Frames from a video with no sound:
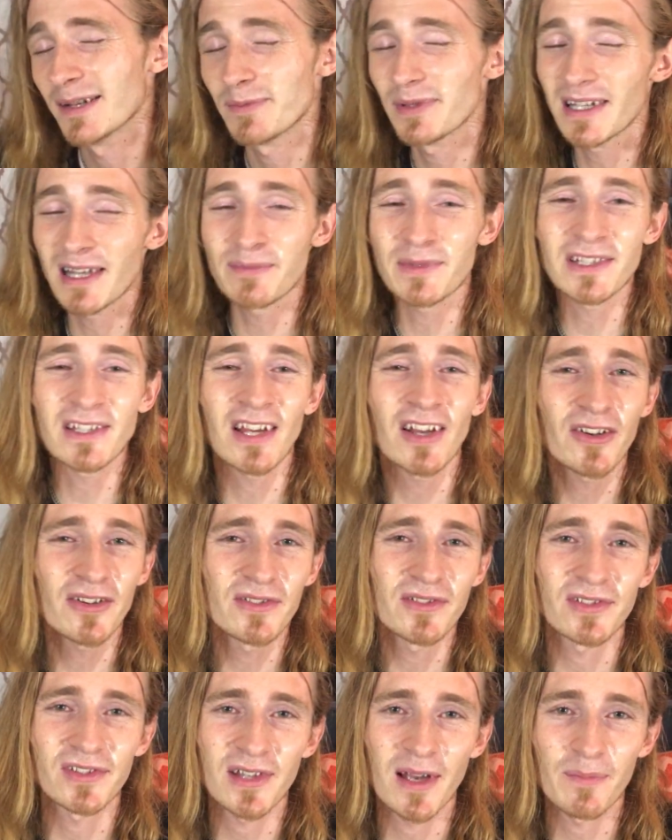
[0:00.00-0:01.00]
But let me tell
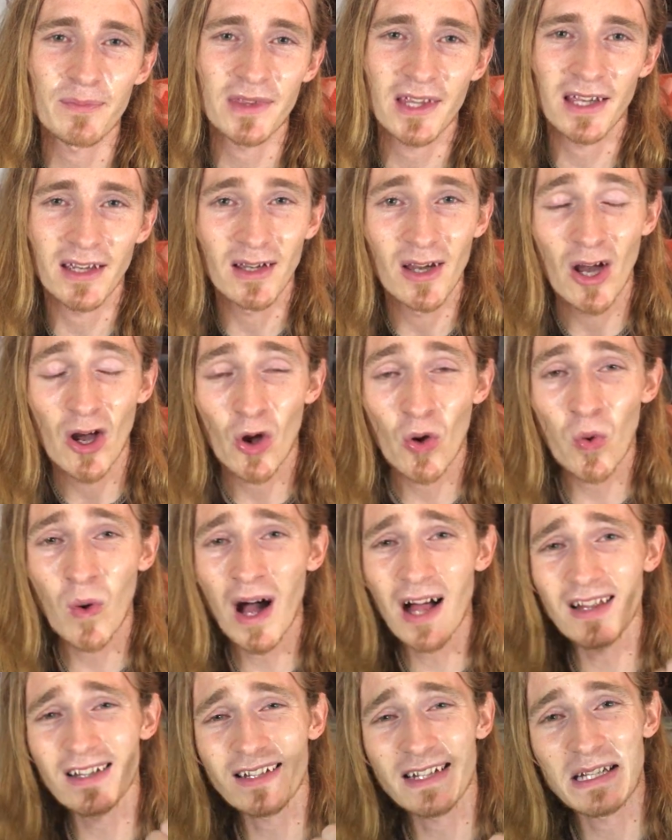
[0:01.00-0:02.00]
you something.
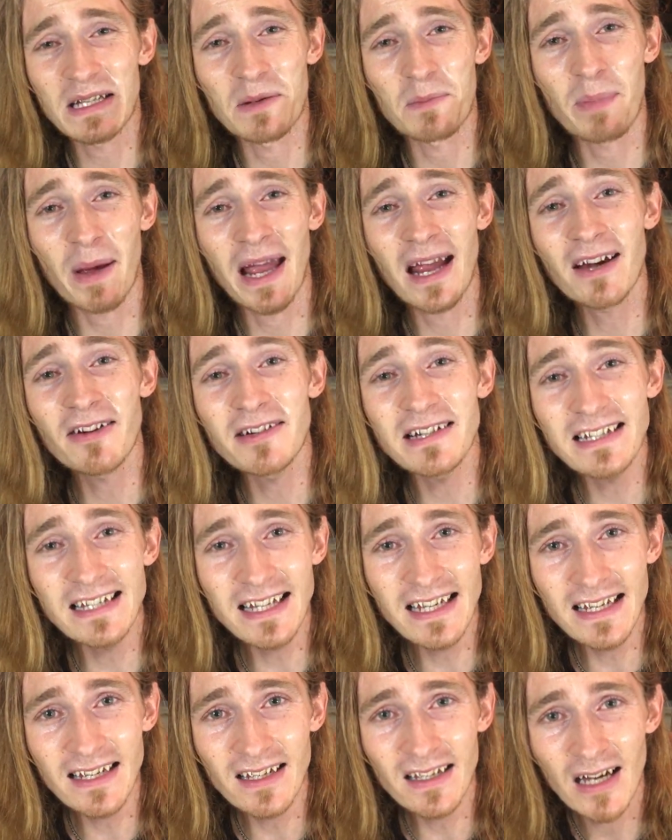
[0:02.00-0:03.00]
Quality in
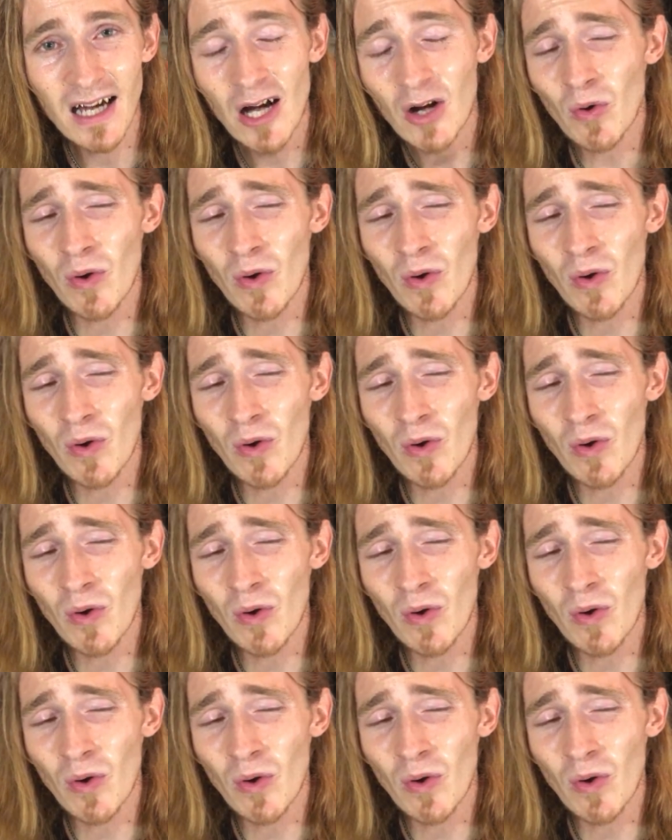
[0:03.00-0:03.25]
parenting,